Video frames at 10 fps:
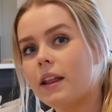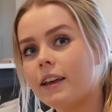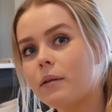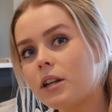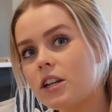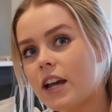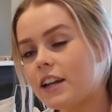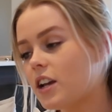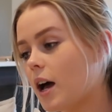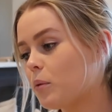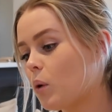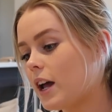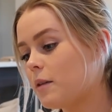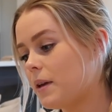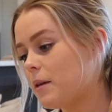I think I'm going to change up
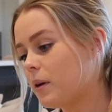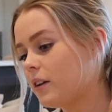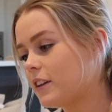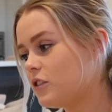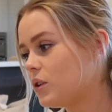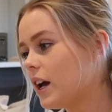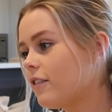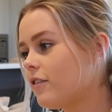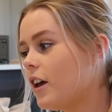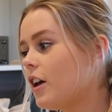quite a bit because I do have